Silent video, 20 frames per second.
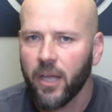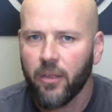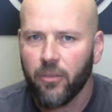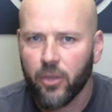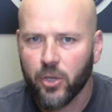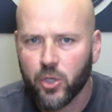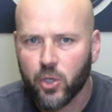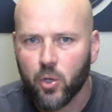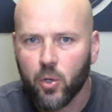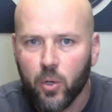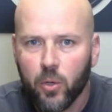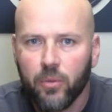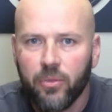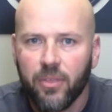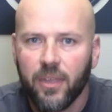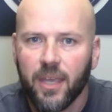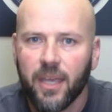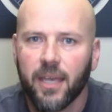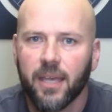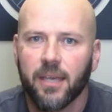The truth
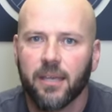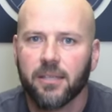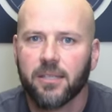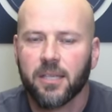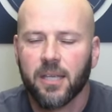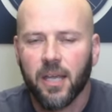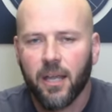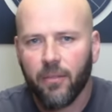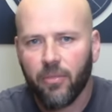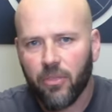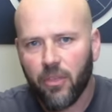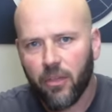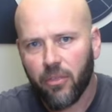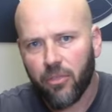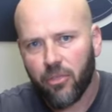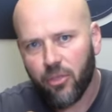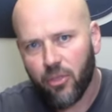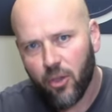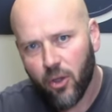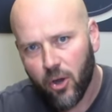is, the
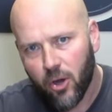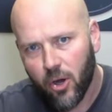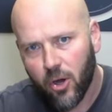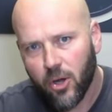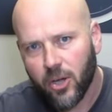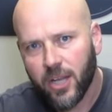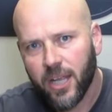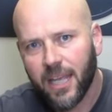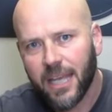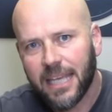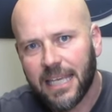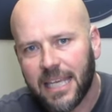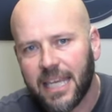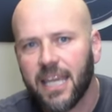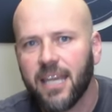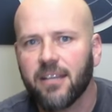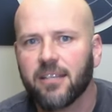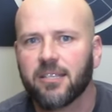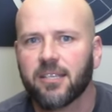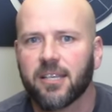third
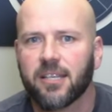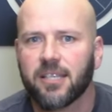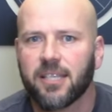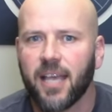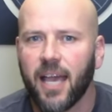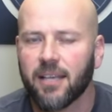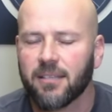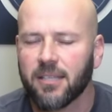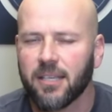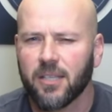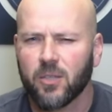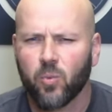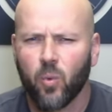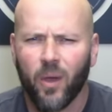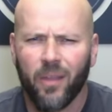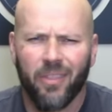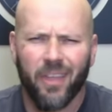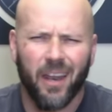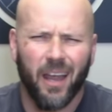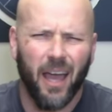key to success is
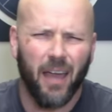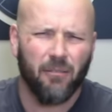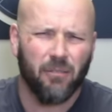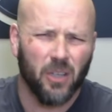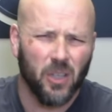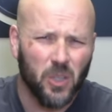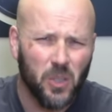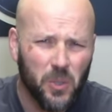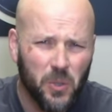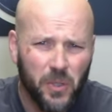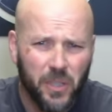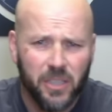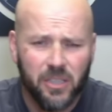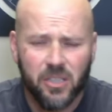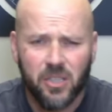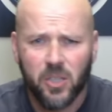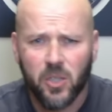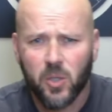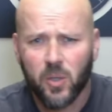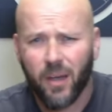one that I've alluded
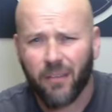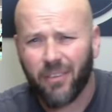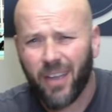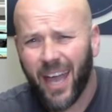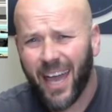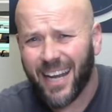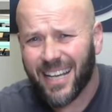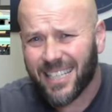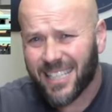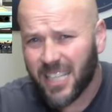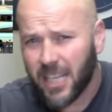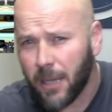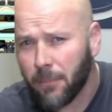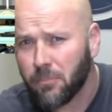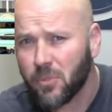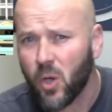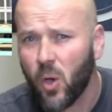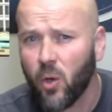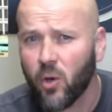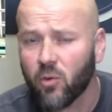to, I've kind of
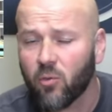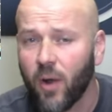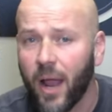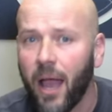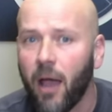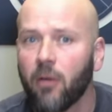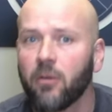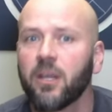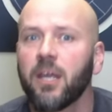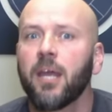tiptoed around,